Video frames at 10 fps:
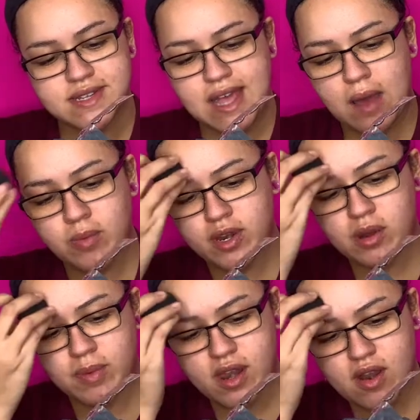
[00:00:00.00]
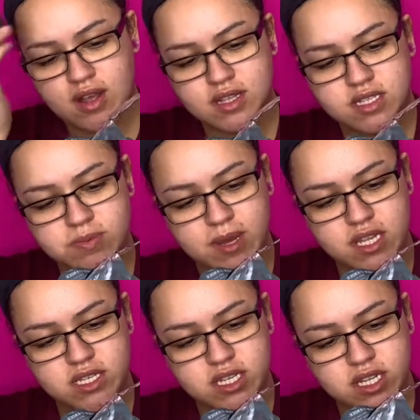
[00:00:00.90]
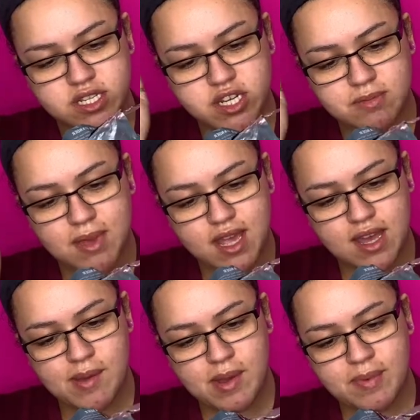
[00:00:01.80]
Dab Wonder Blender sponge into your makeup.